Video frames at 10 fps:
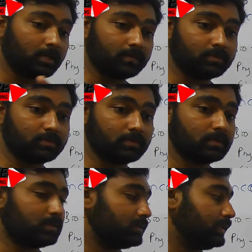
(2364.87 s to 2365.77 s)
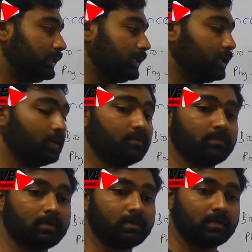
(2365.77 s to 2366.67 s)
I'm sure they
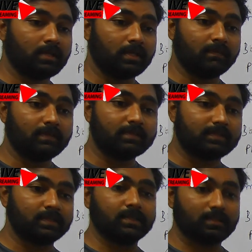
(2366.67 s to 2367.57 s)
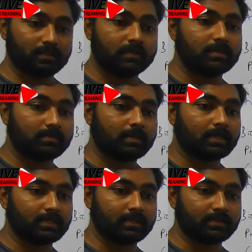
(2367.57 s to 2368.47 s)
have even see a
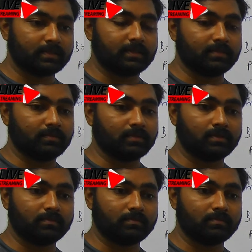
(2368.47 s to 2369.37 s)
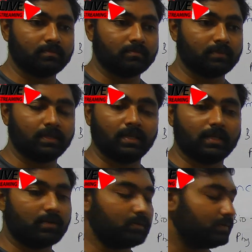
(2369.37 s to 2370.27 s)
marking scheme. Okay, they
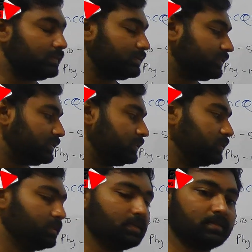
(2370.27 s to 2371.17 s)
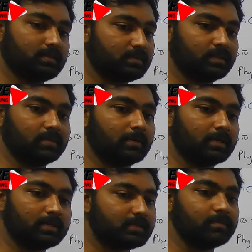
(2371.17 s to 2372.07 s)
have even see a
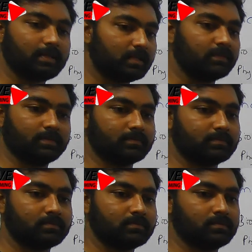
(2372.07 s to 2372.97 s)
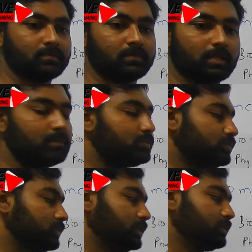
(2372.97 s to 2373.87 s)
marking scheme ever. I'm
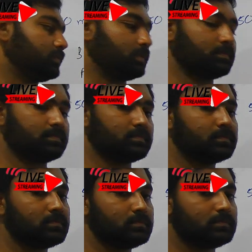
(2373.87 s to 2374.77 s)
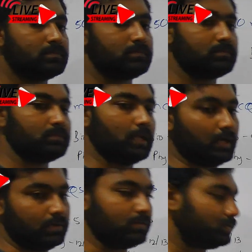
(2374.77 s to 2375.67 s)
sure that one.
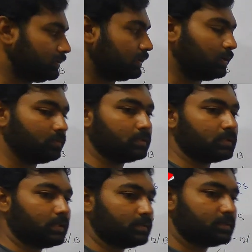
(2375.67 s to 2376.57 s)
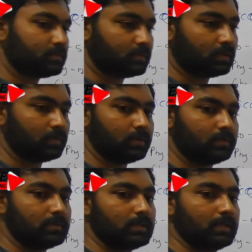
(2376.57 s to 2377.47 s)
I know how the classes are
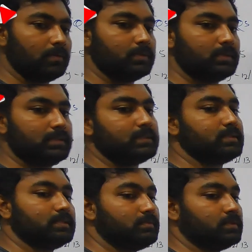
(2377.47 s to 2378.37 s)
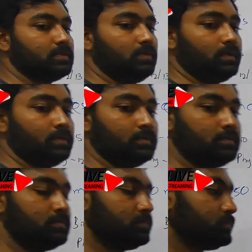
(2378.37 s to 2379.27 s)
going on and how the system is going on.